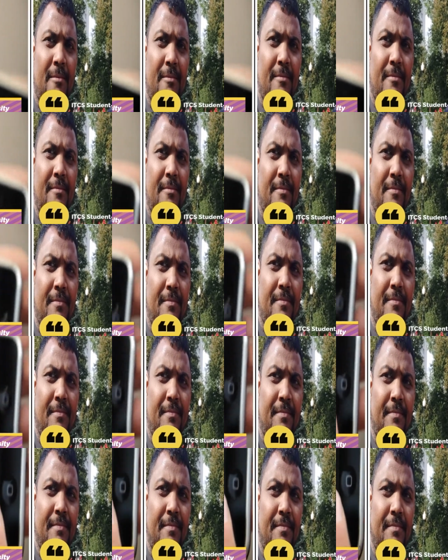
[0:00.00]

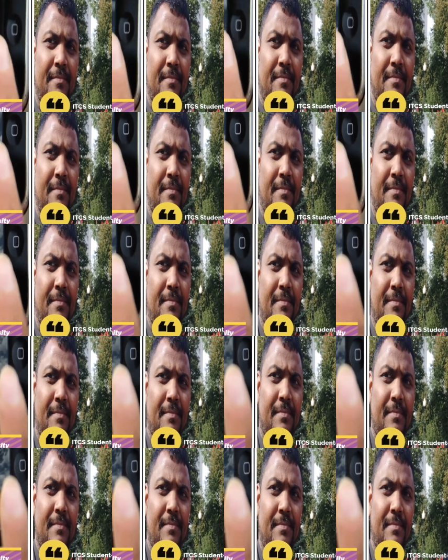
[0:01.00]

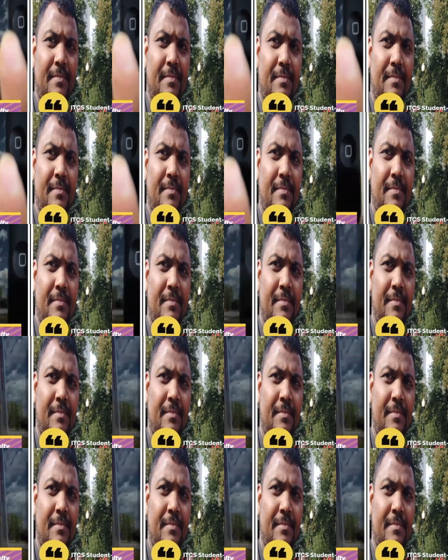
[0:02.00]
[no speech]